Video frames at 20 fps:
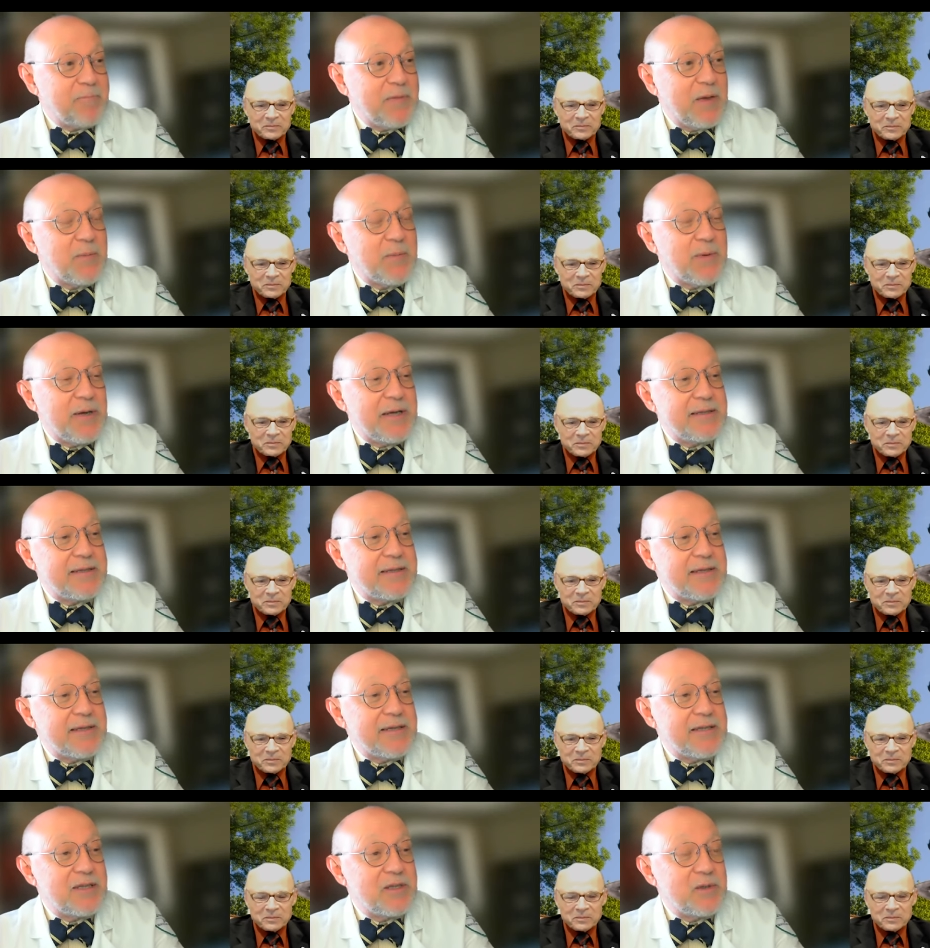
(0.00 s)
Speaker 1: when
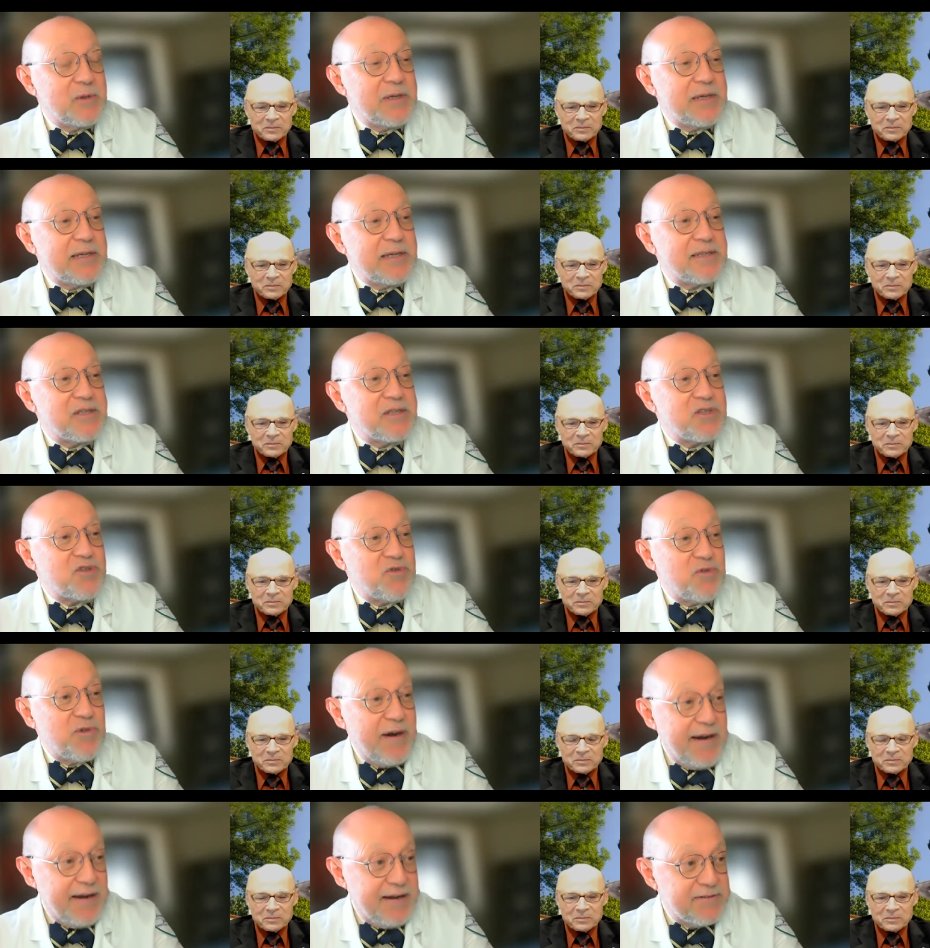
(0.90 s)
he looked at the
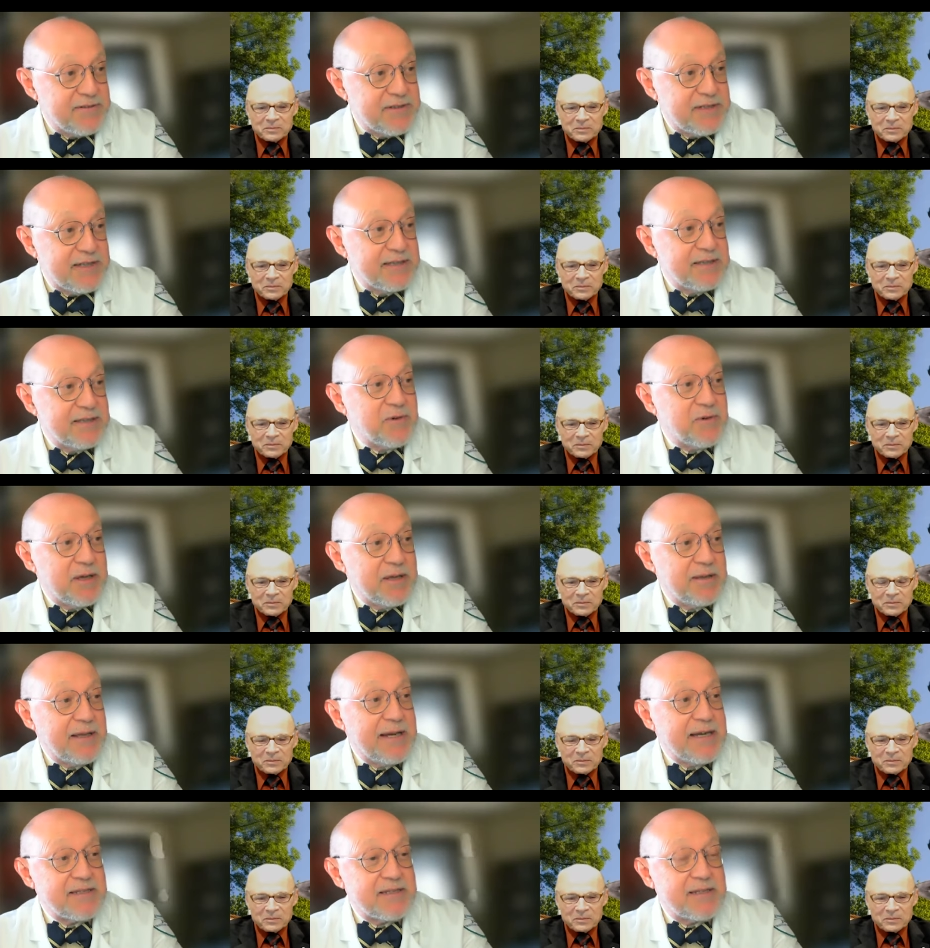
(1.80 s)
giraffes and
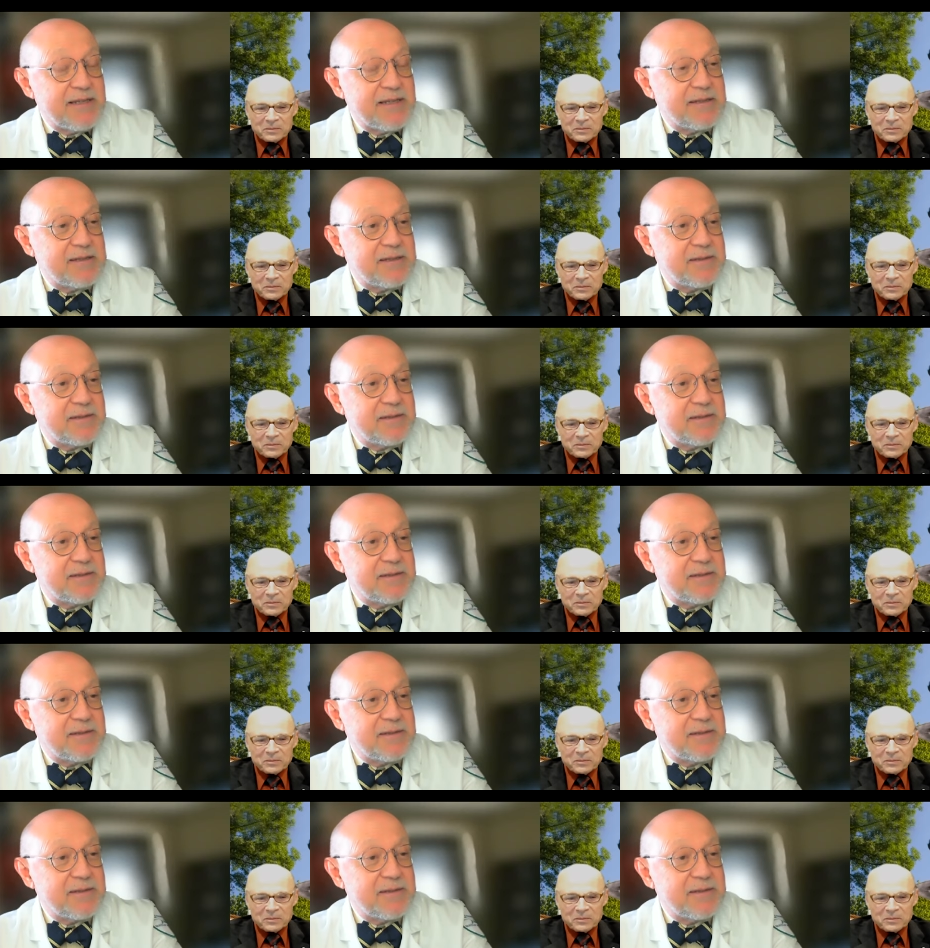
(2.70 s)
realized that